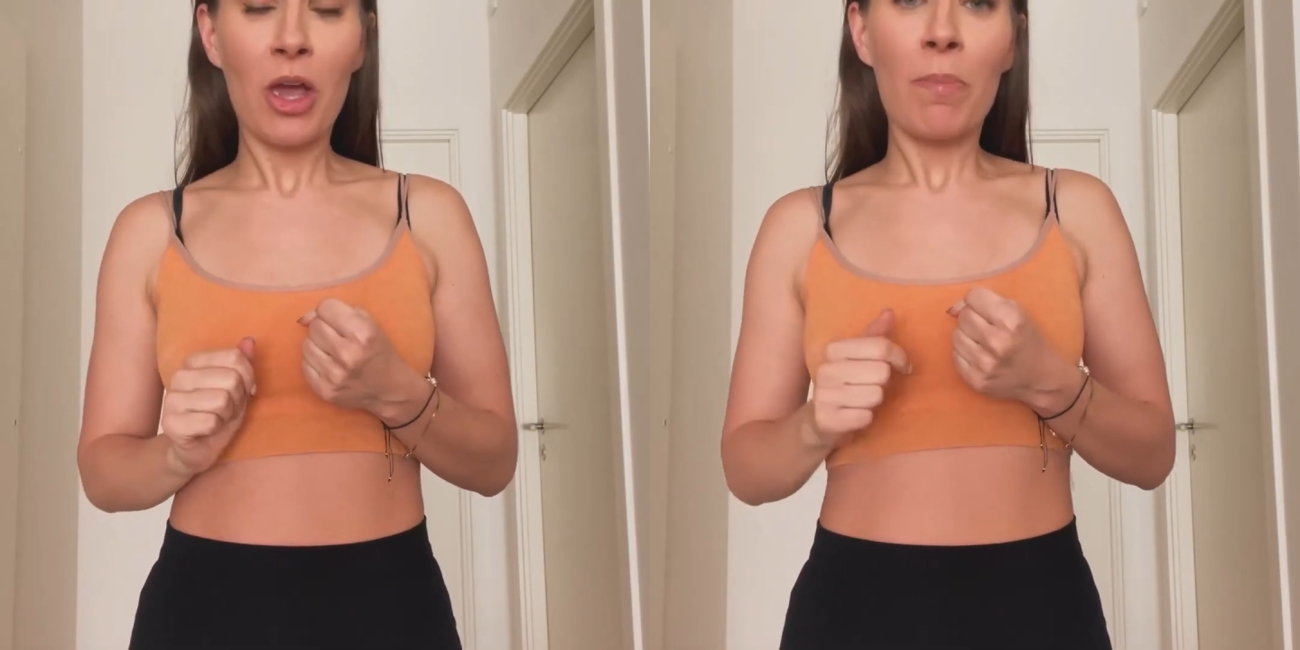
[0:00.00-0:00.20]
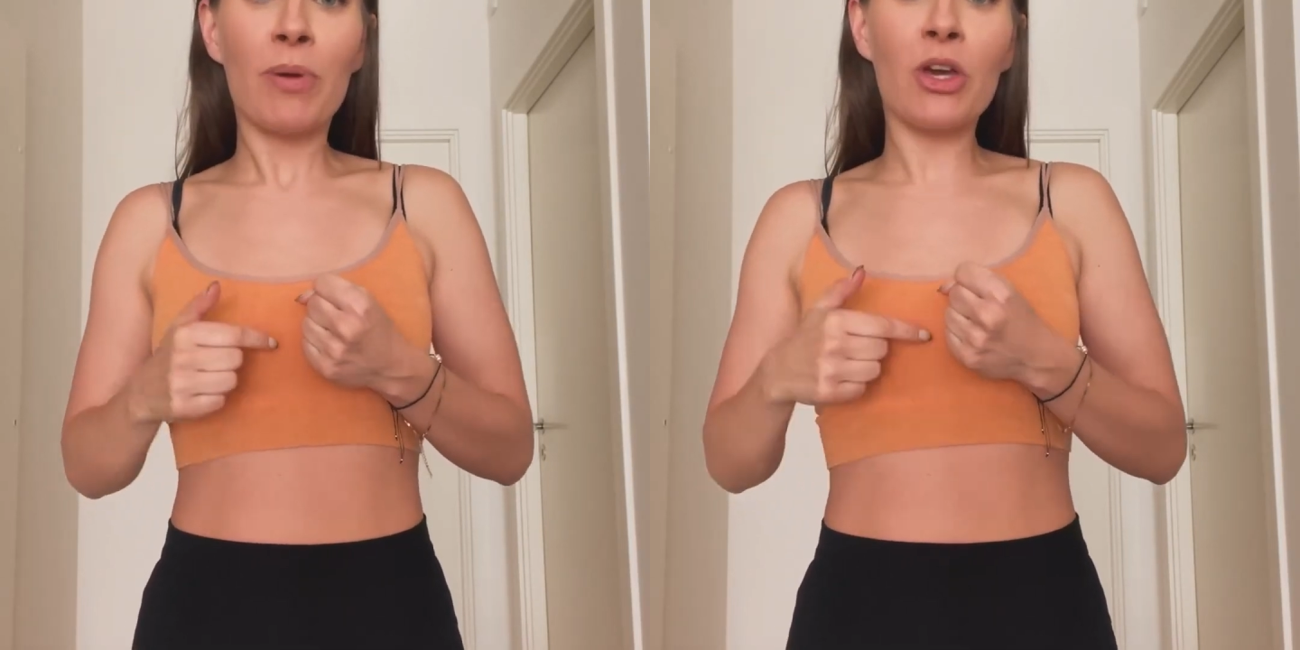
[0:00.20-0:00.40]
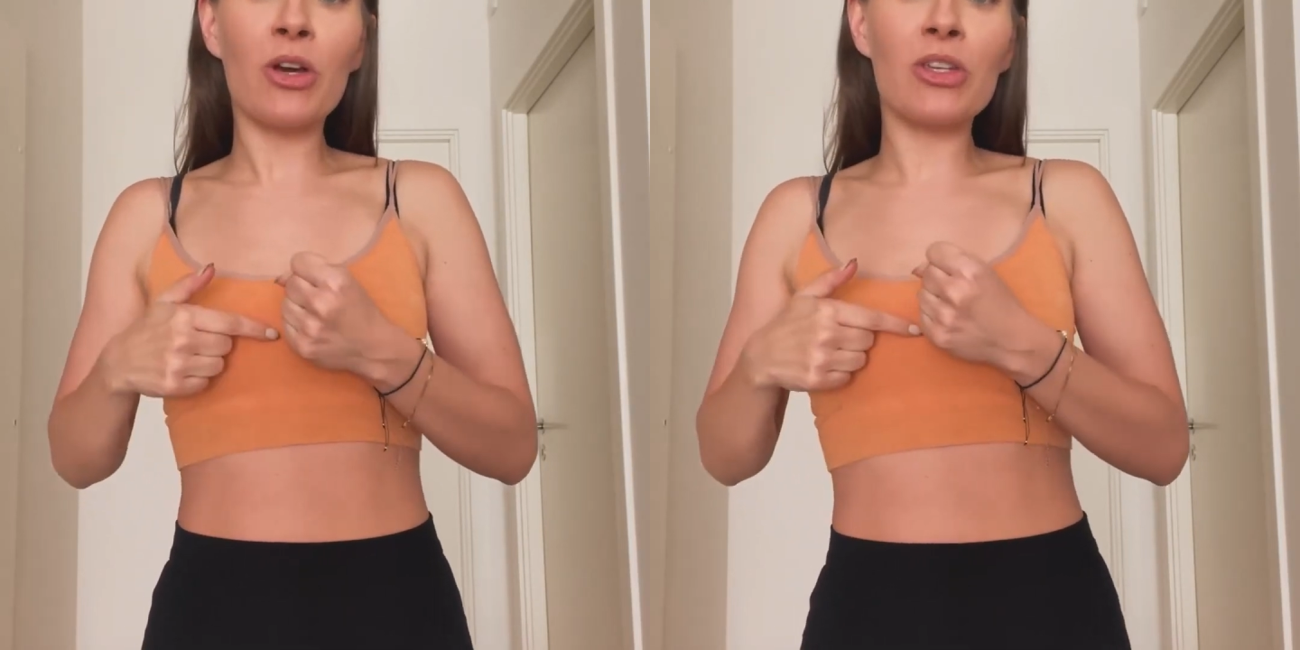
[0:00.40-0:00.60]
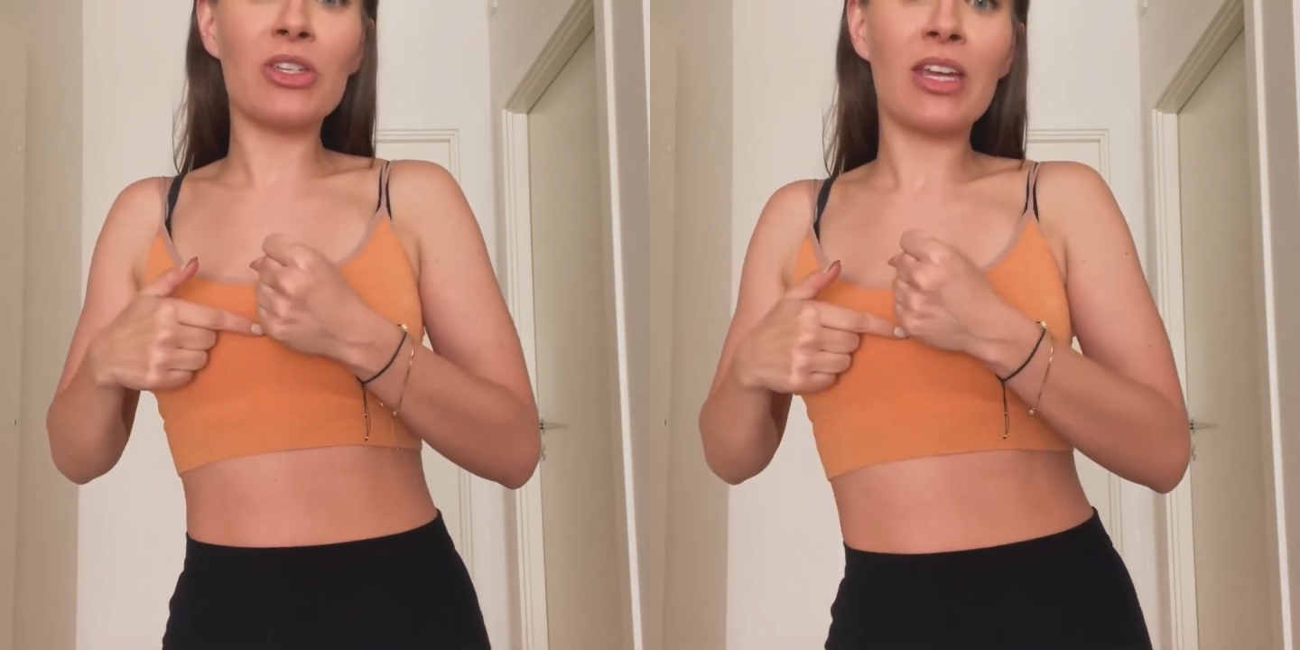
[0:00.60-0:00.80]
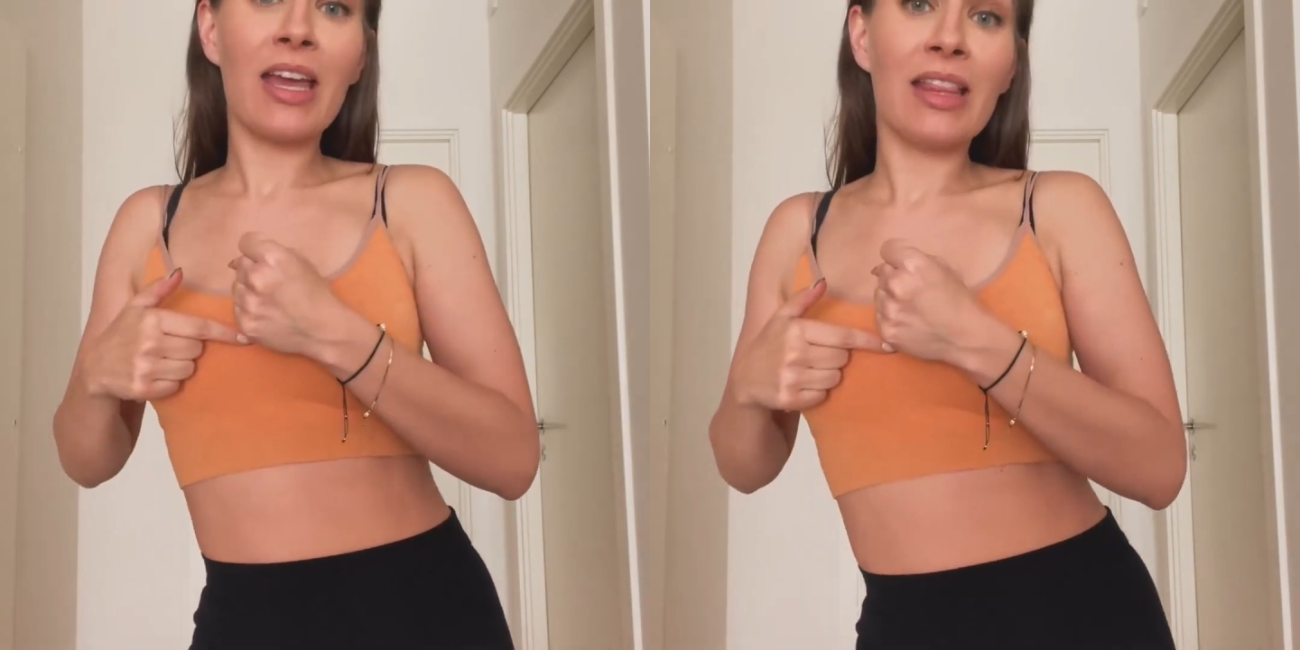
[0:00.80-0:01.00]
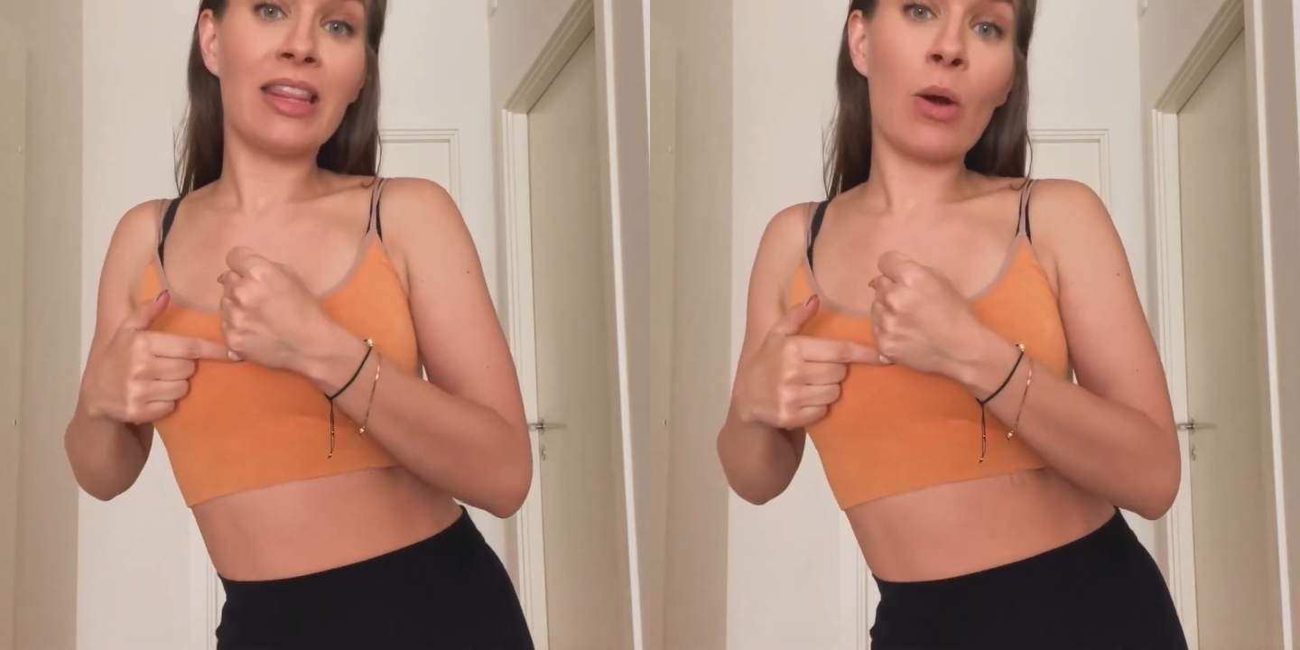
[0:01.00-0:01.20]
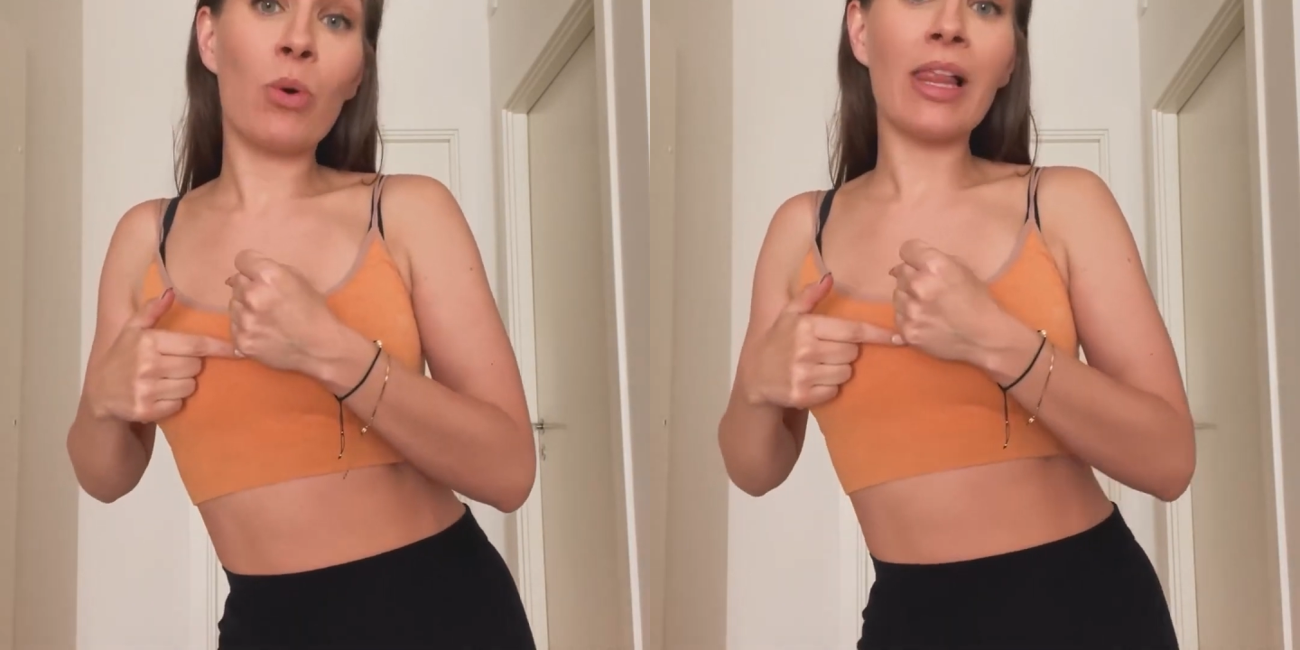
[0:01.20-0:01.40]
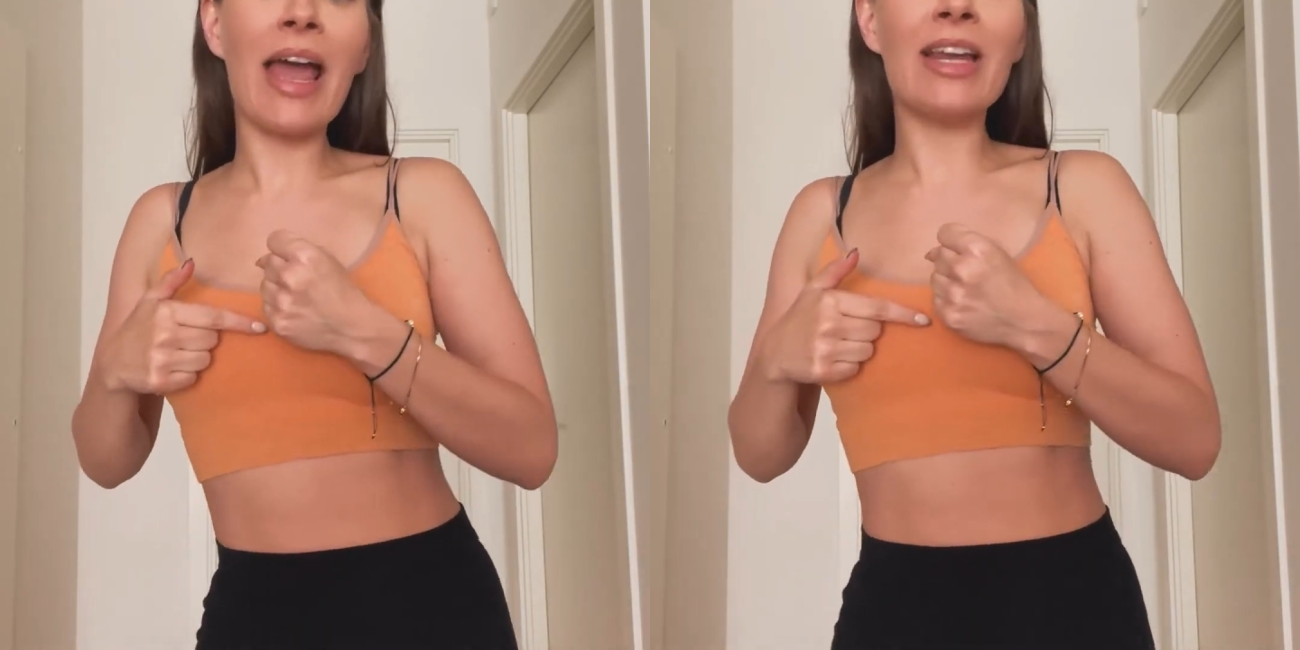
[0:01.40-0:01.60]
because they
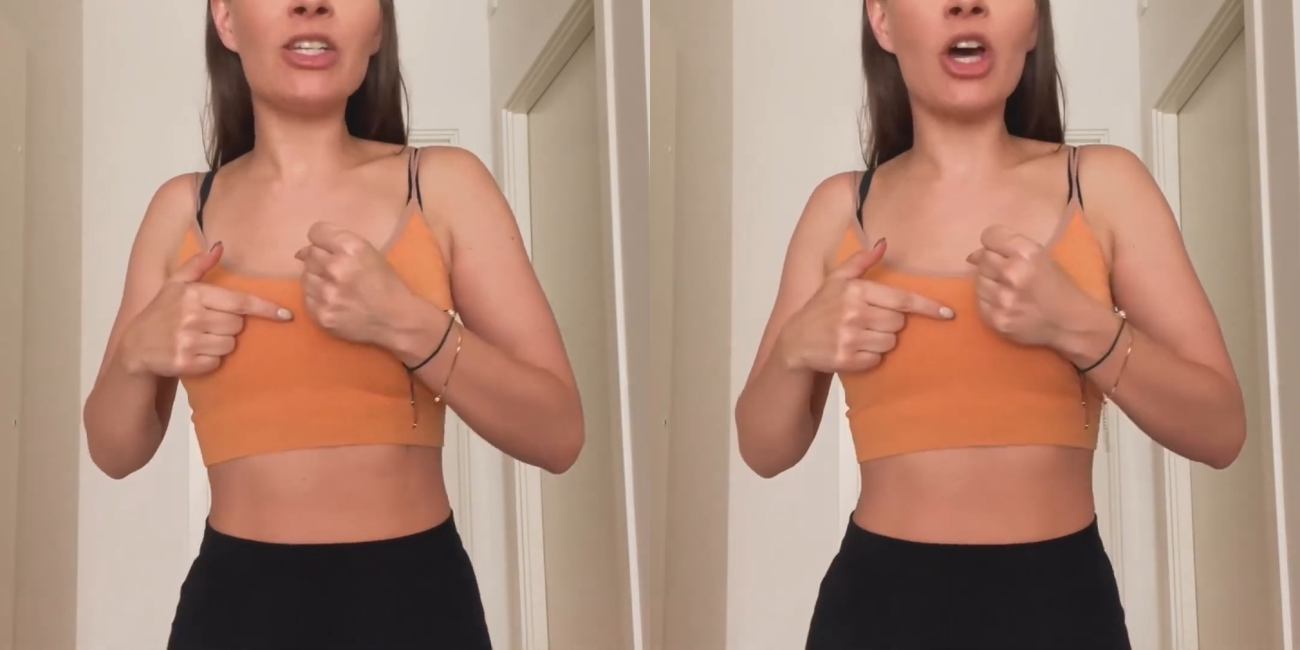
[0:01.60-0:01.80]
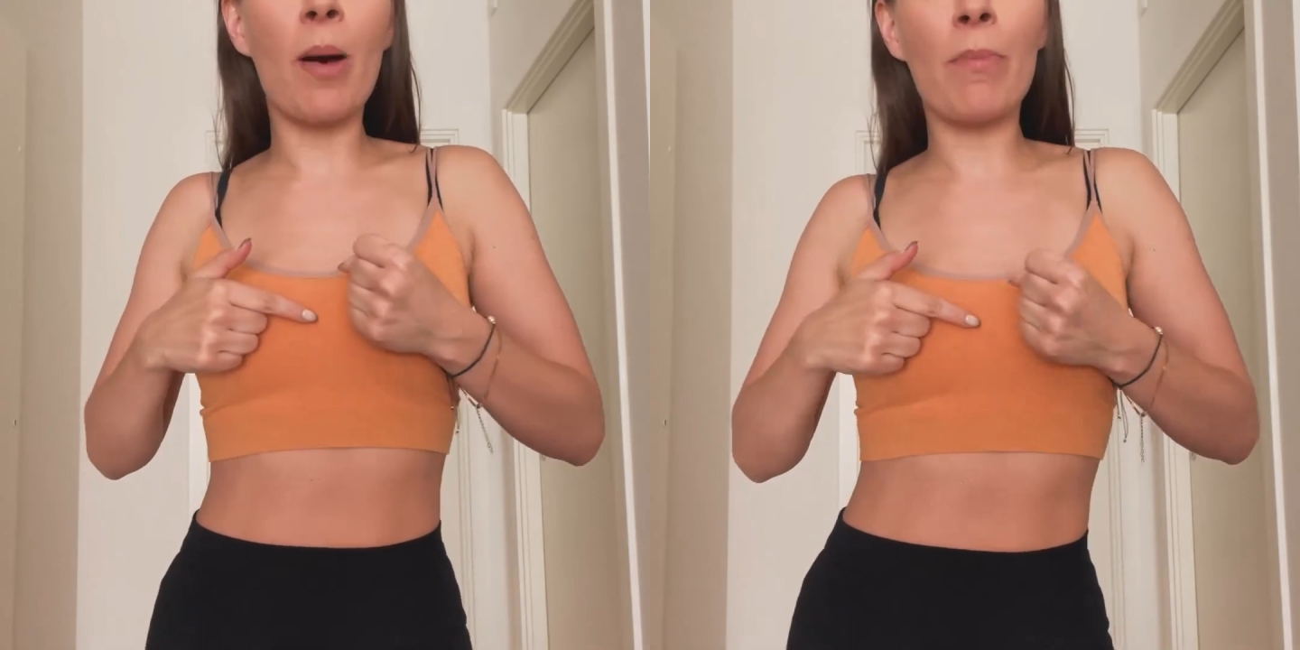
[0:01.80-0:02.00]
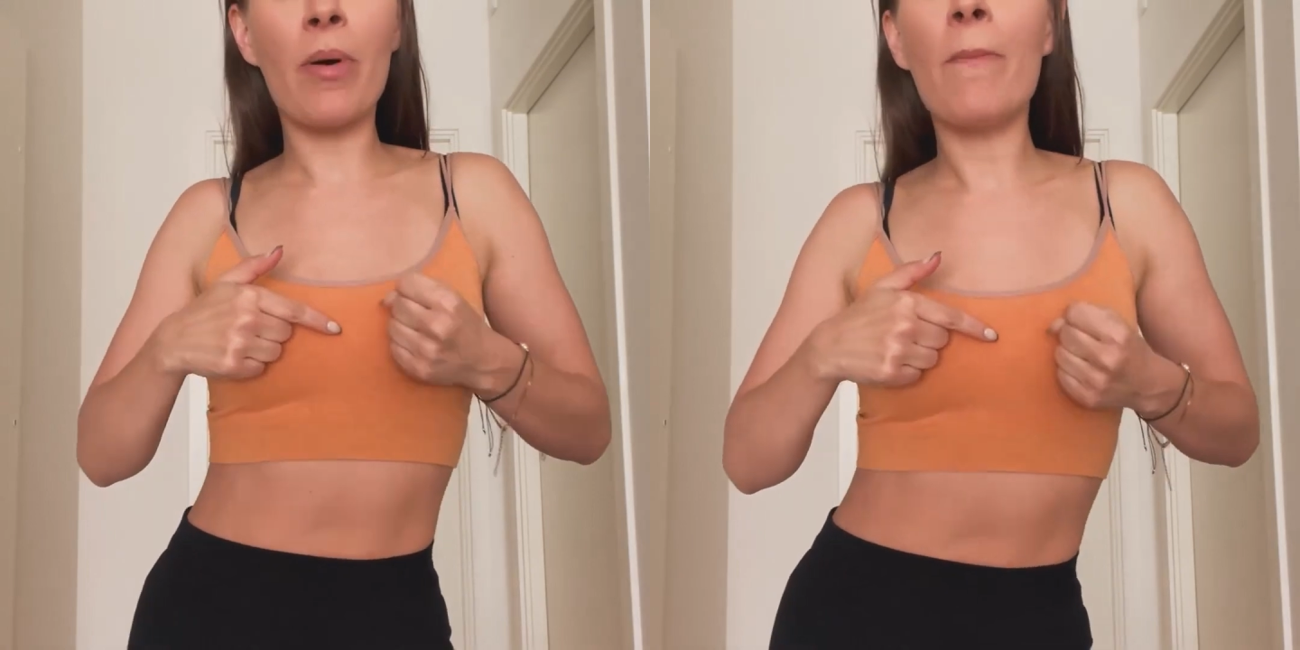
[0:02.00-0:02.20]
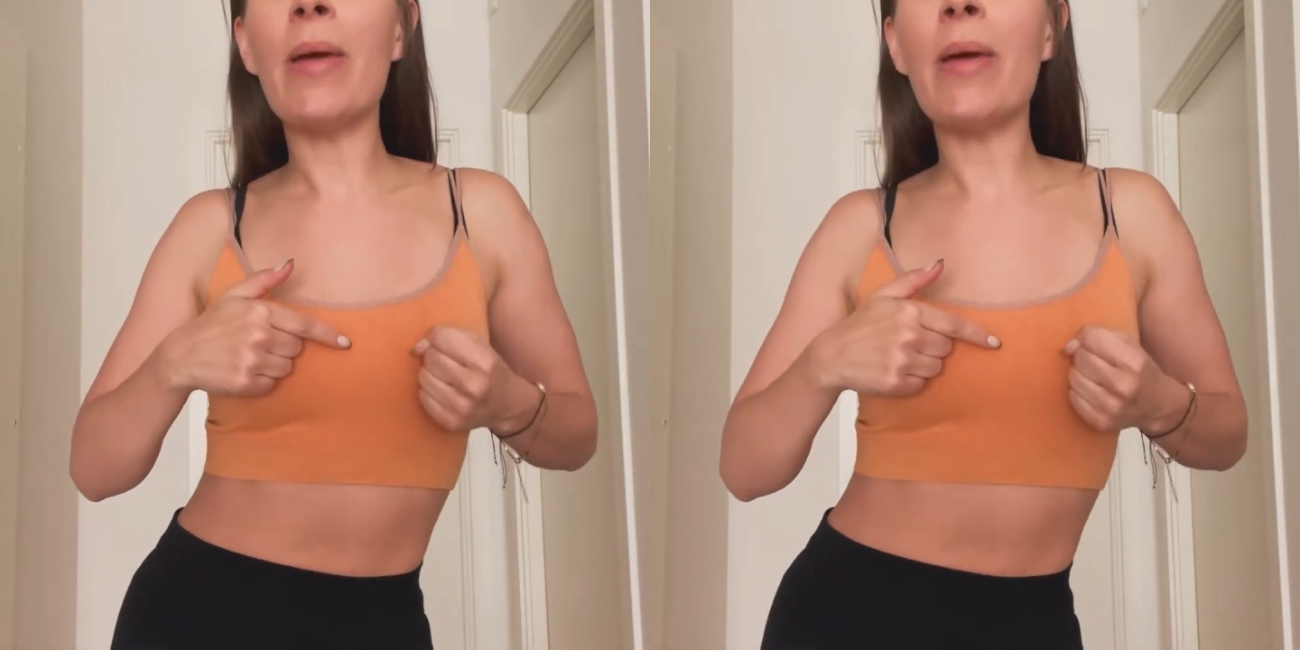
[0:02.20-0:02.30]
will end up